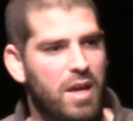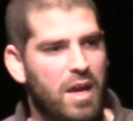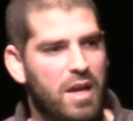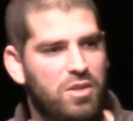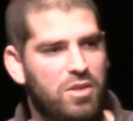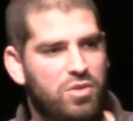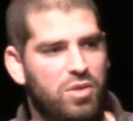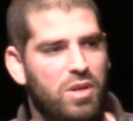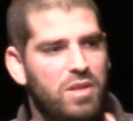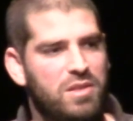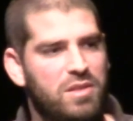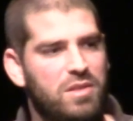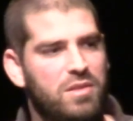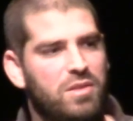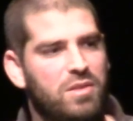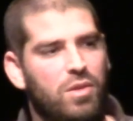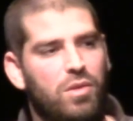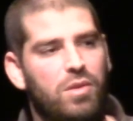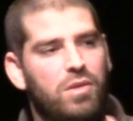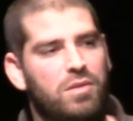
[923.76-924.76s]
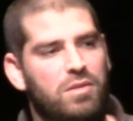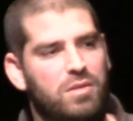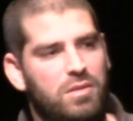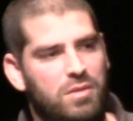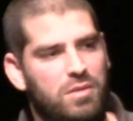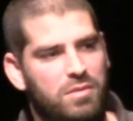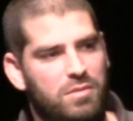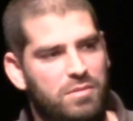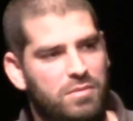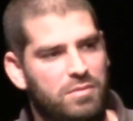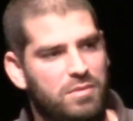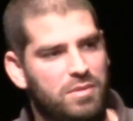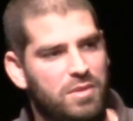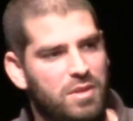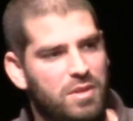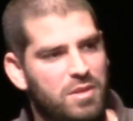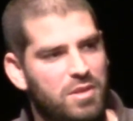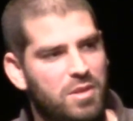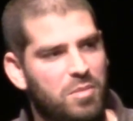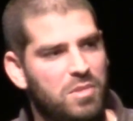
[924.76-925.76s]
And trust is earned.
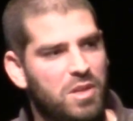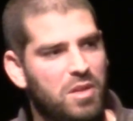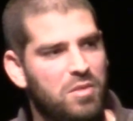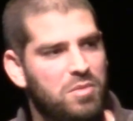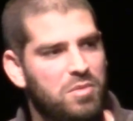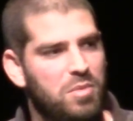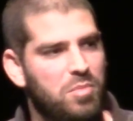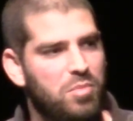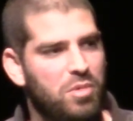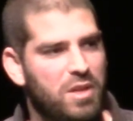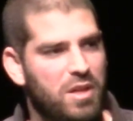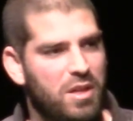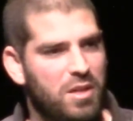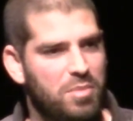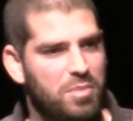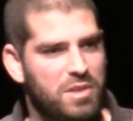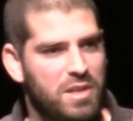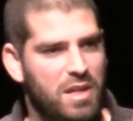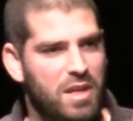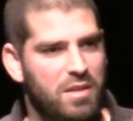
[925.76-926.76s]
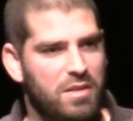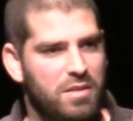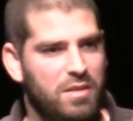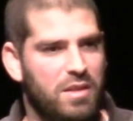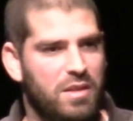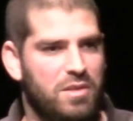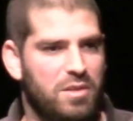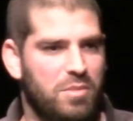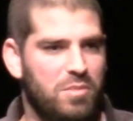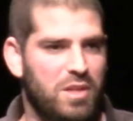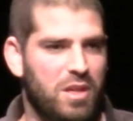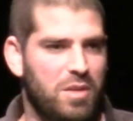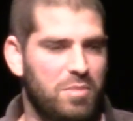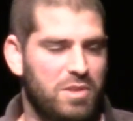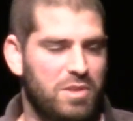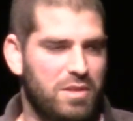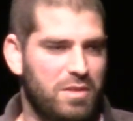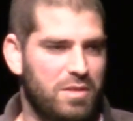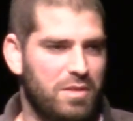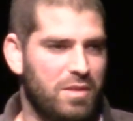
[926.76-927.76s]
Sometimes people get upset. Like
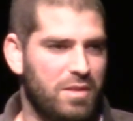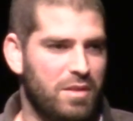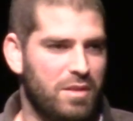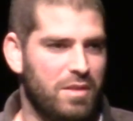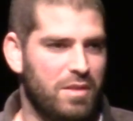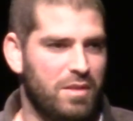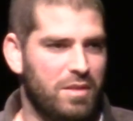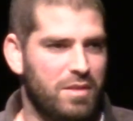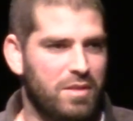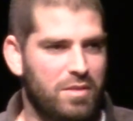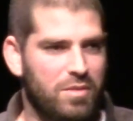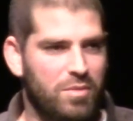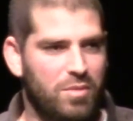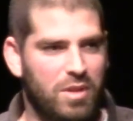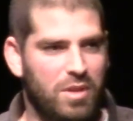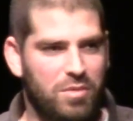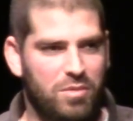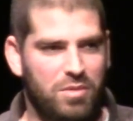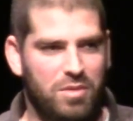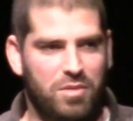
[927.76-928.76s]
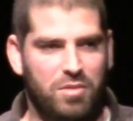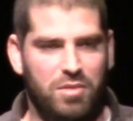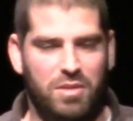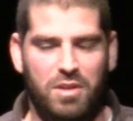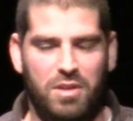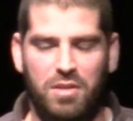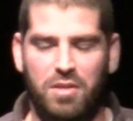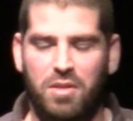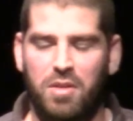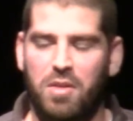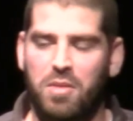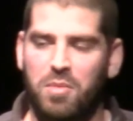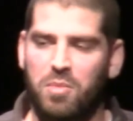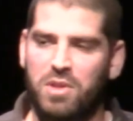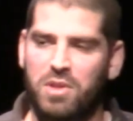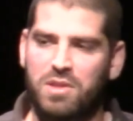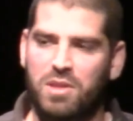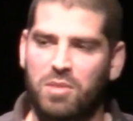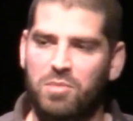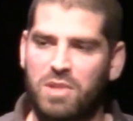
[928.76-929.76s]
sometimes, well, I won't go there.
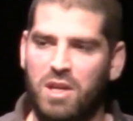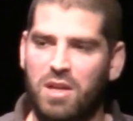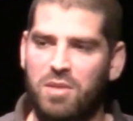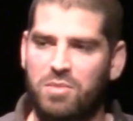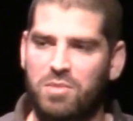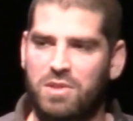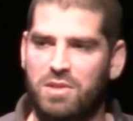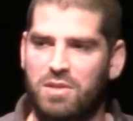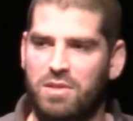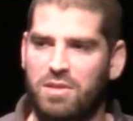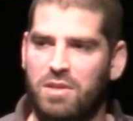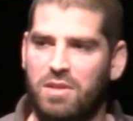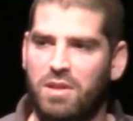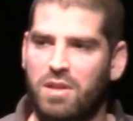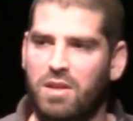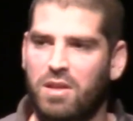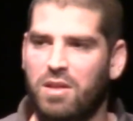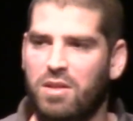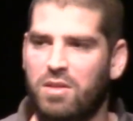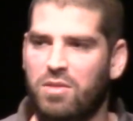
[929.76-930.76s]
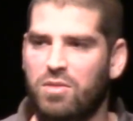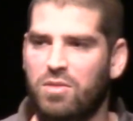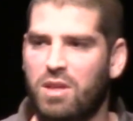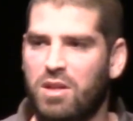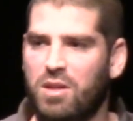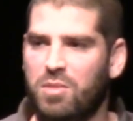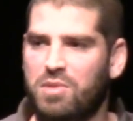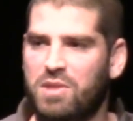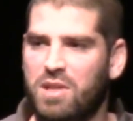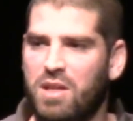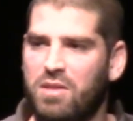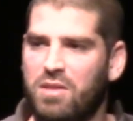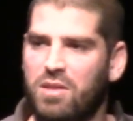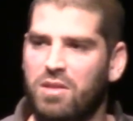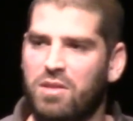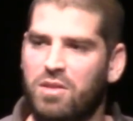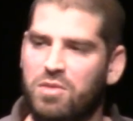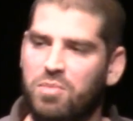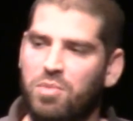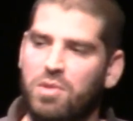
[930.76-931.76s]
But sometimes you get upset
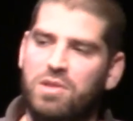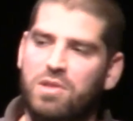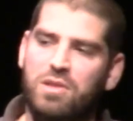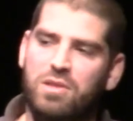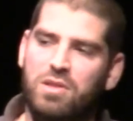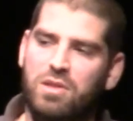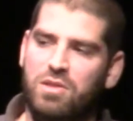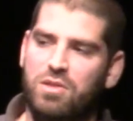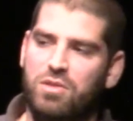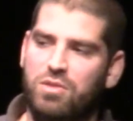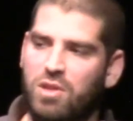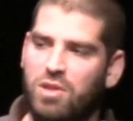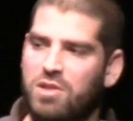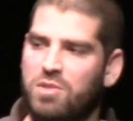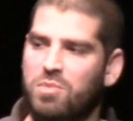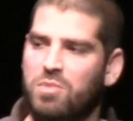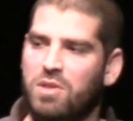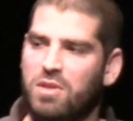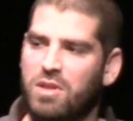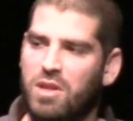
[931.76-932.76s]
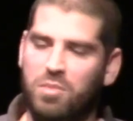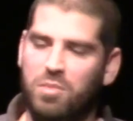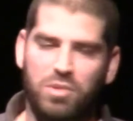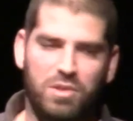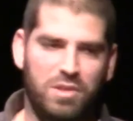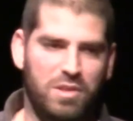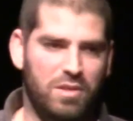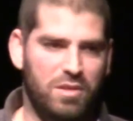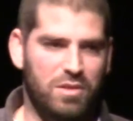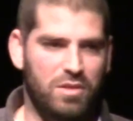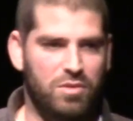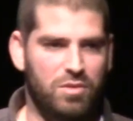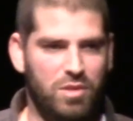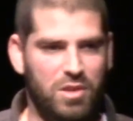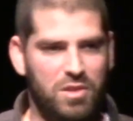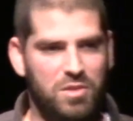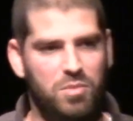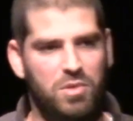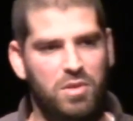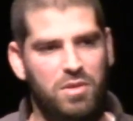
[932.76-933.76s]
that this person doesn't trust me, or that person doesn't
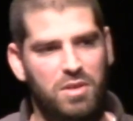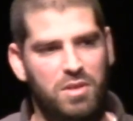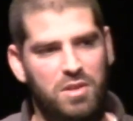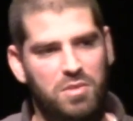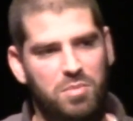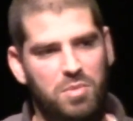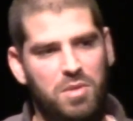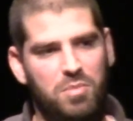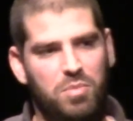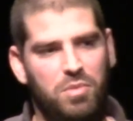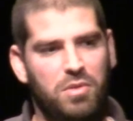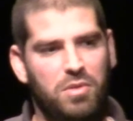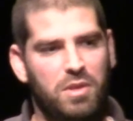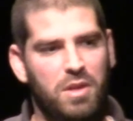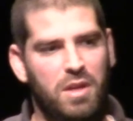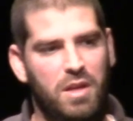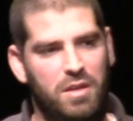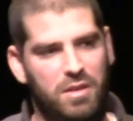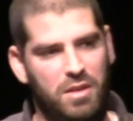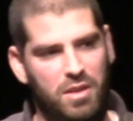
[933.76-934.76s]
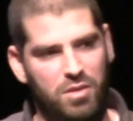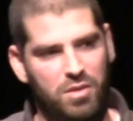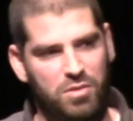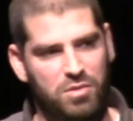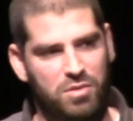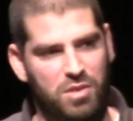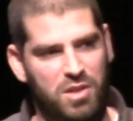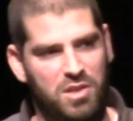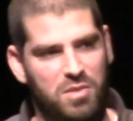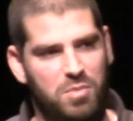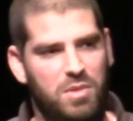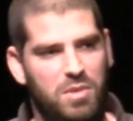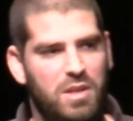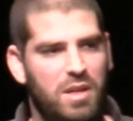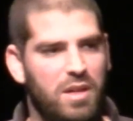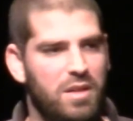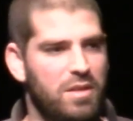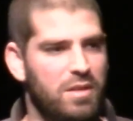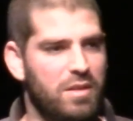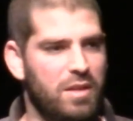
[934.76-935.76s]
trust me, or these people, they don't trust me
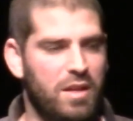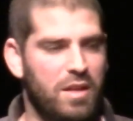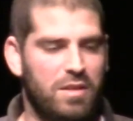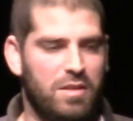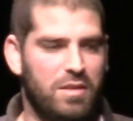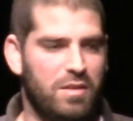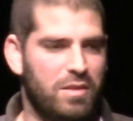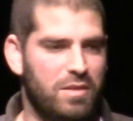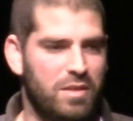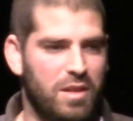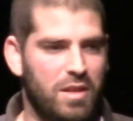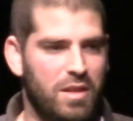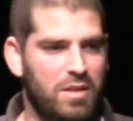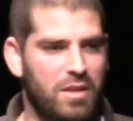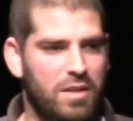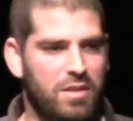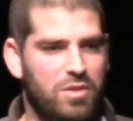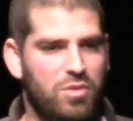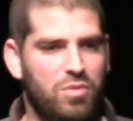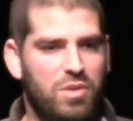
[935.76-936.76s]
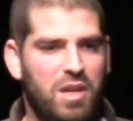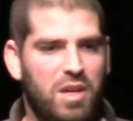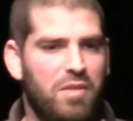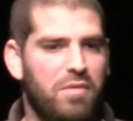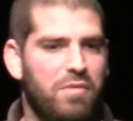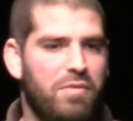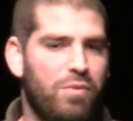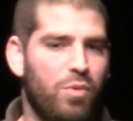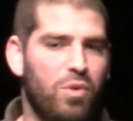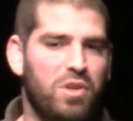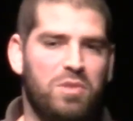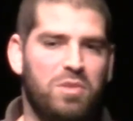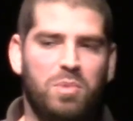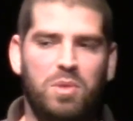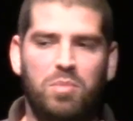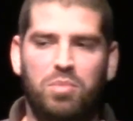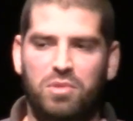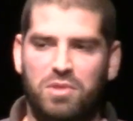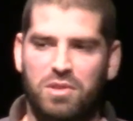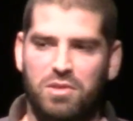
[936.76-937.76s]
yet. In the end of the day, like, you can't force
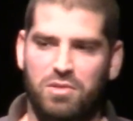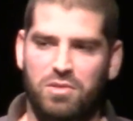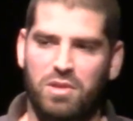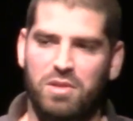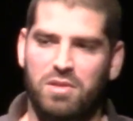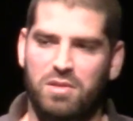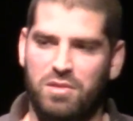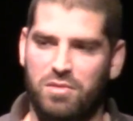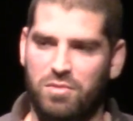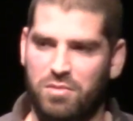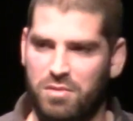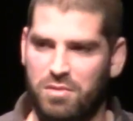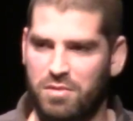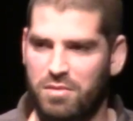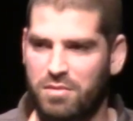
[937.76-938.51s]
people to trust you.